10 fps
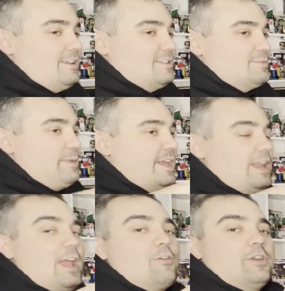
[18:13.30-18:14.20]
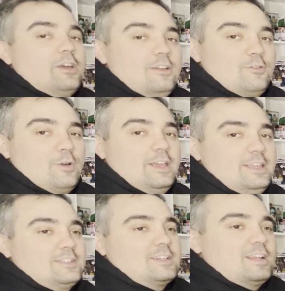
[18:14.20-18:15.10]
his main area, right? He
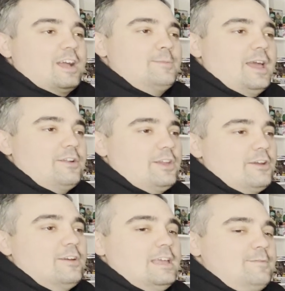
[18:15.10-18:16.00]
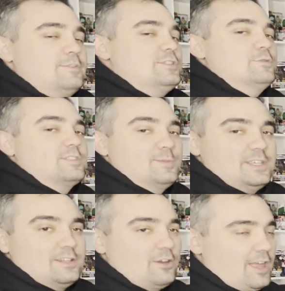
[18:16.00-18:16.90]
has to kind of come down here. If he's doing something, he
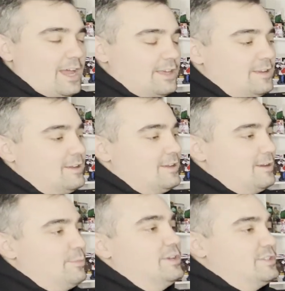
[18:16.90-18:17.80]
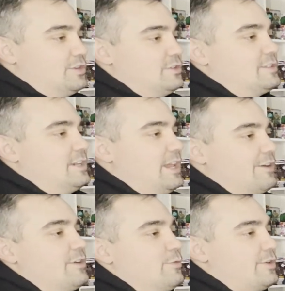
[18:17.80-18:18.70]
can look at it. But is yours in an
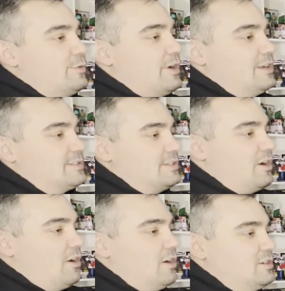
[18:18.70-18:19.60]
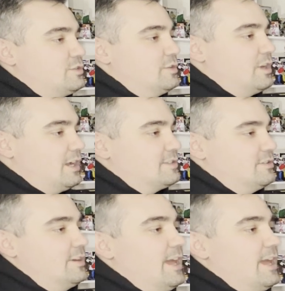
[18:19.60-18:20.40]
area where you constantly are, so you can constantly look at it?